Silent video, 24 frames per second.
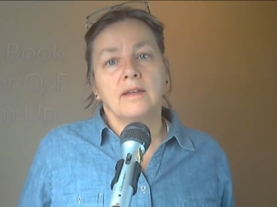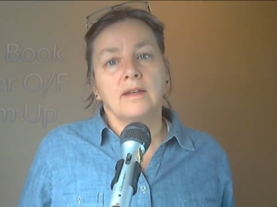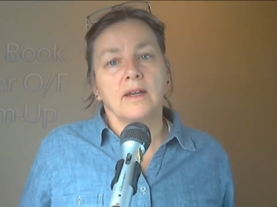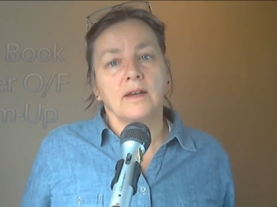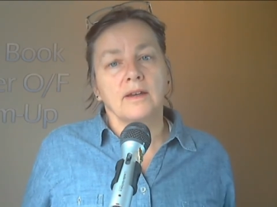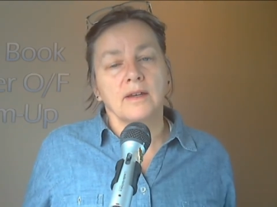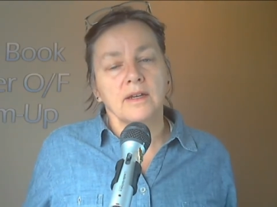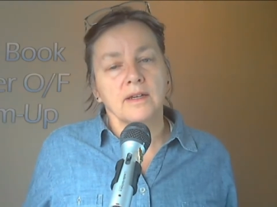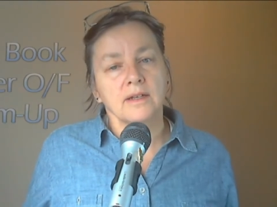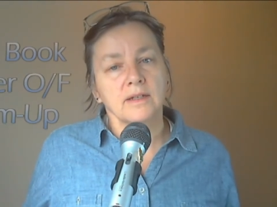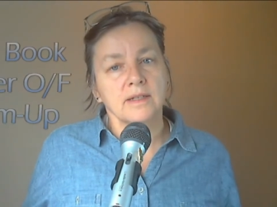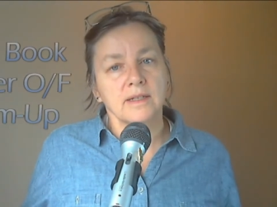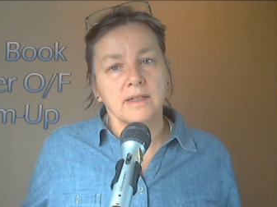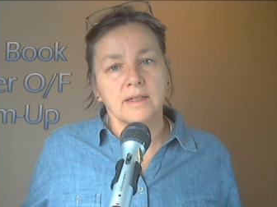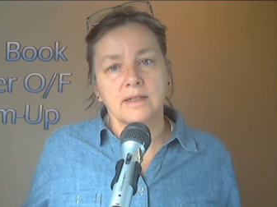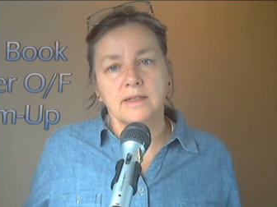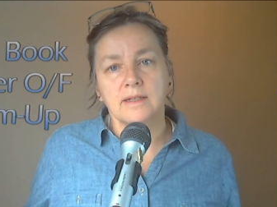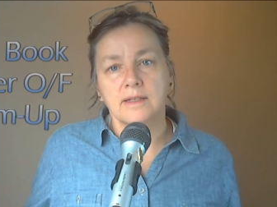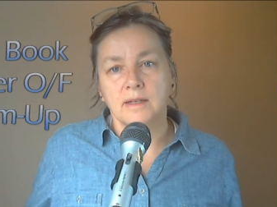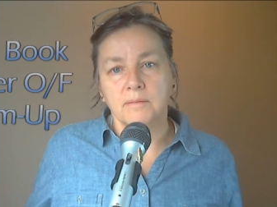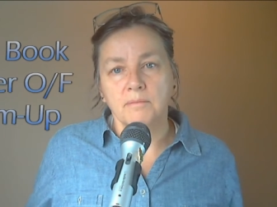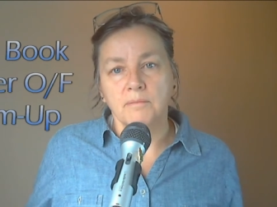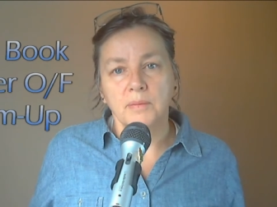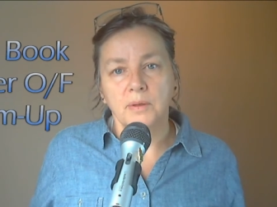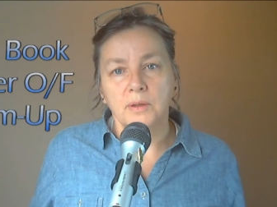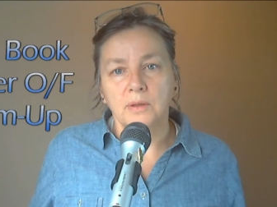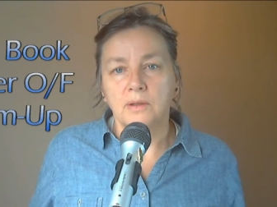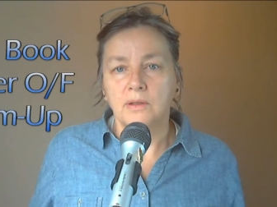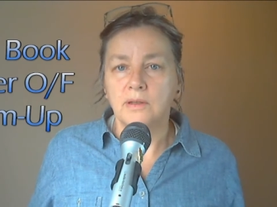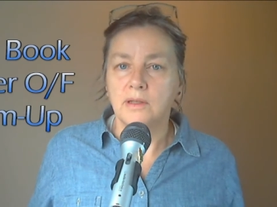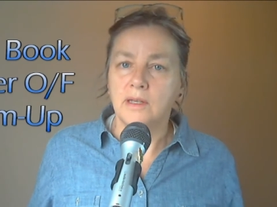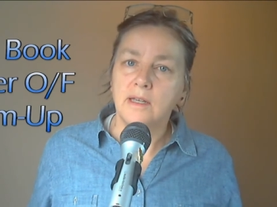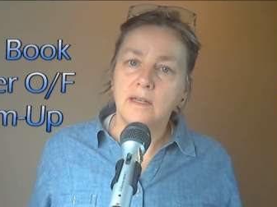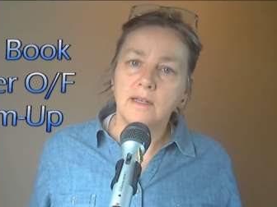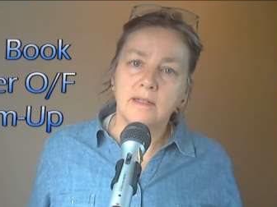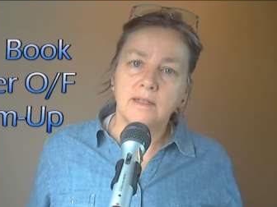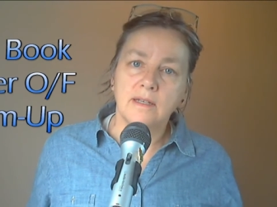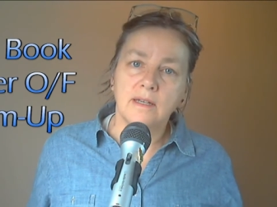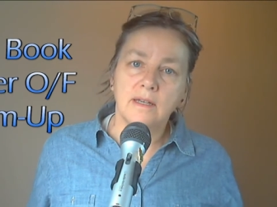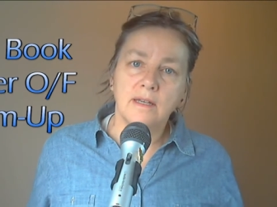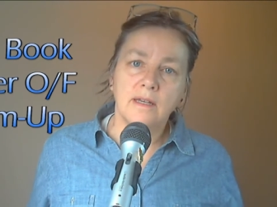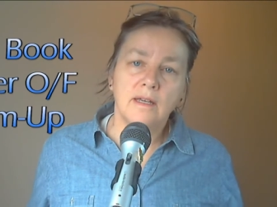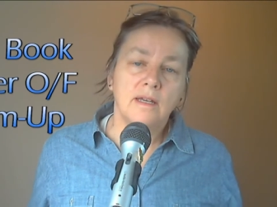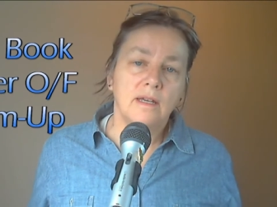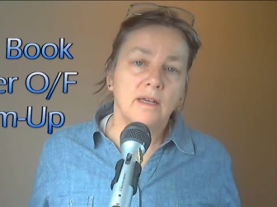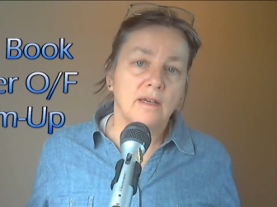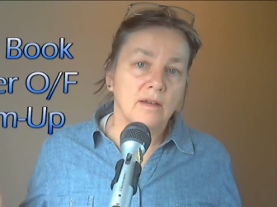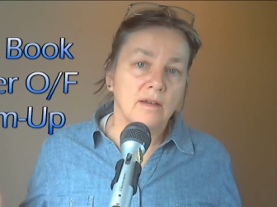Now here's a simple,
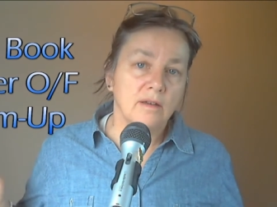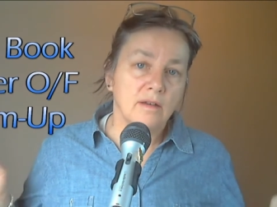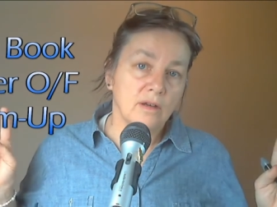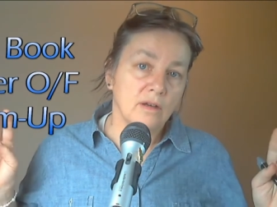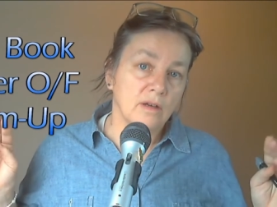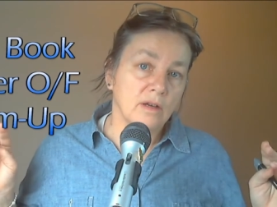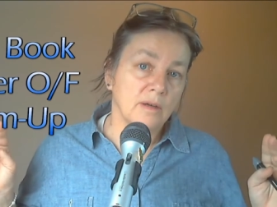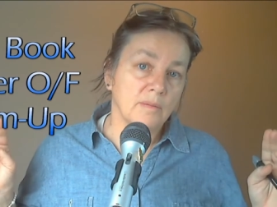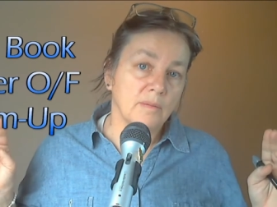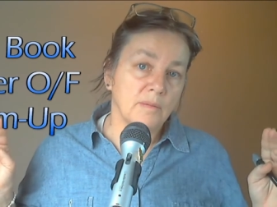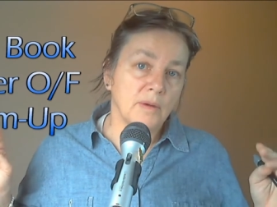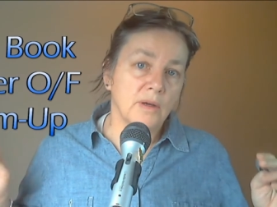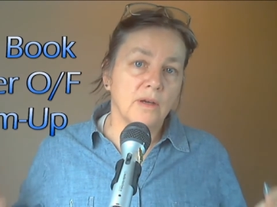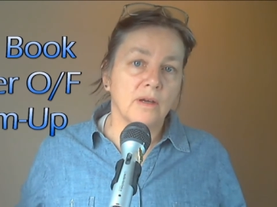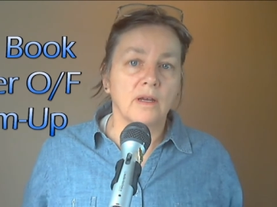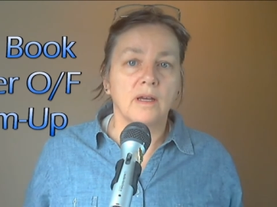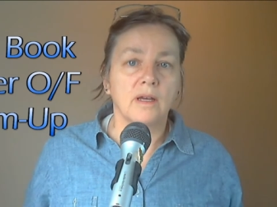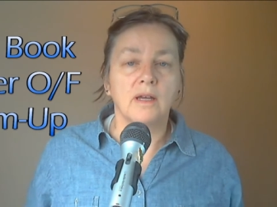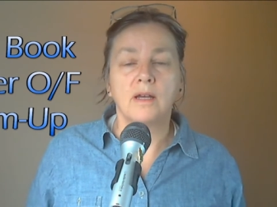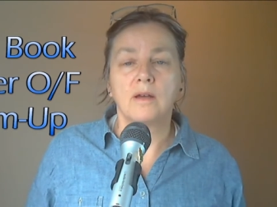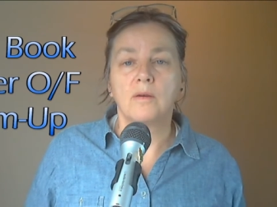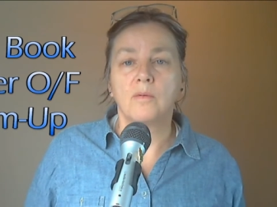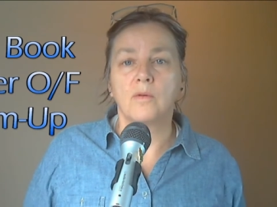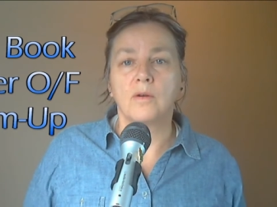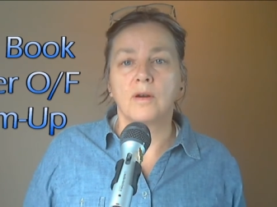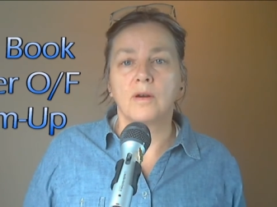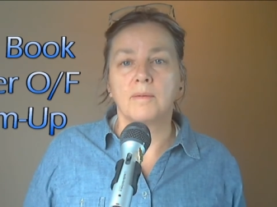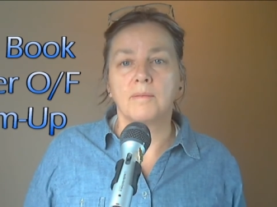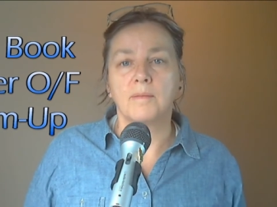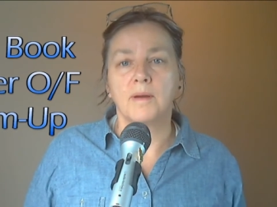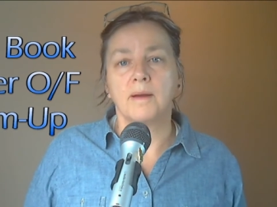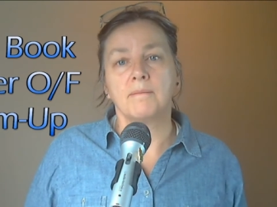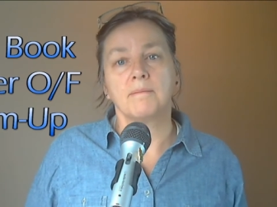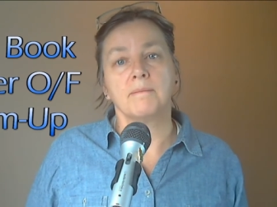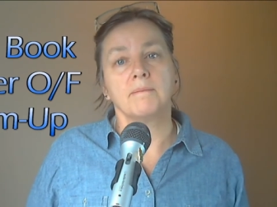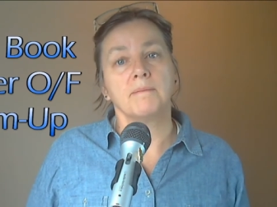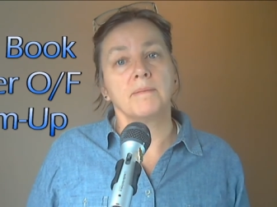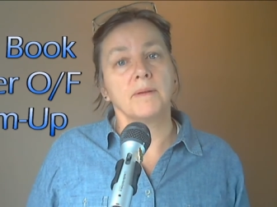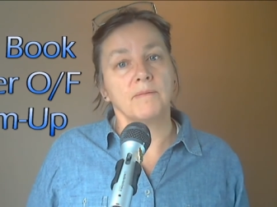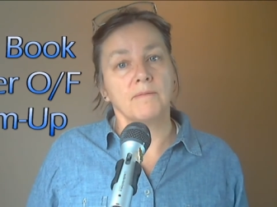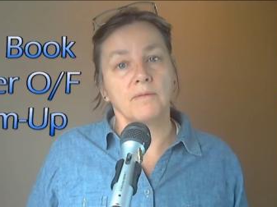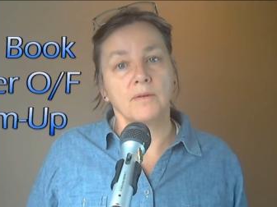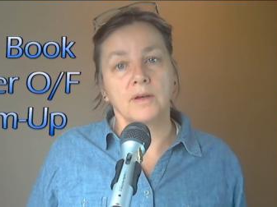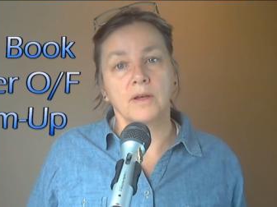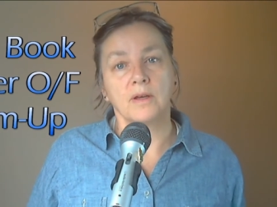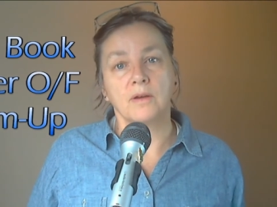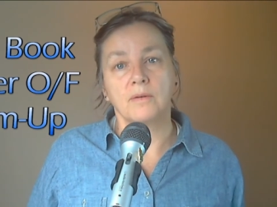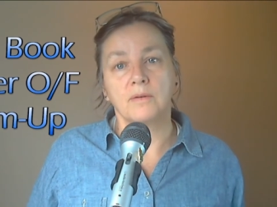easy cookbook warm-up
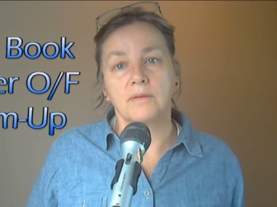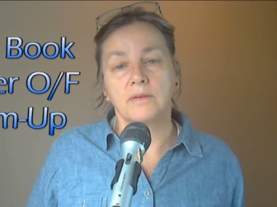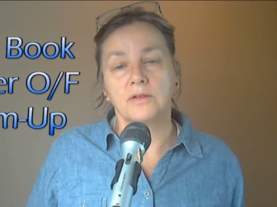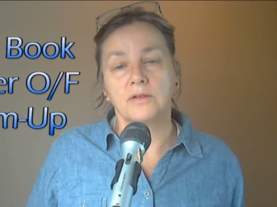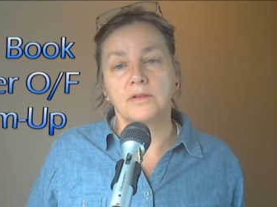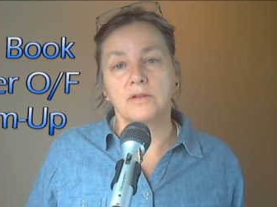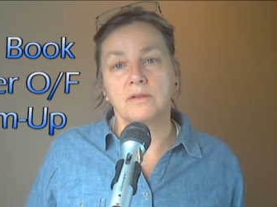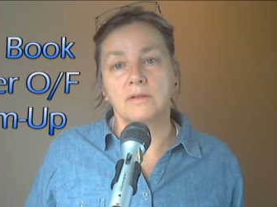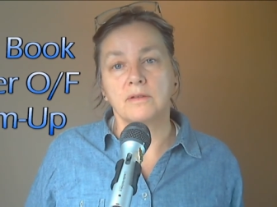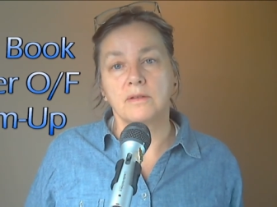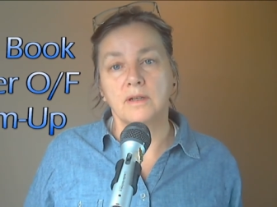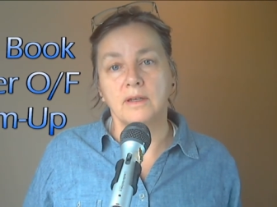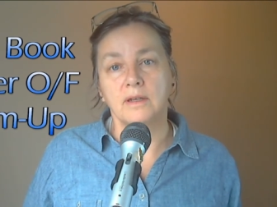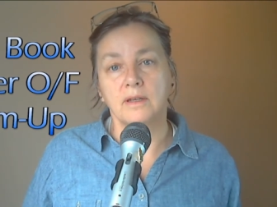before you go in the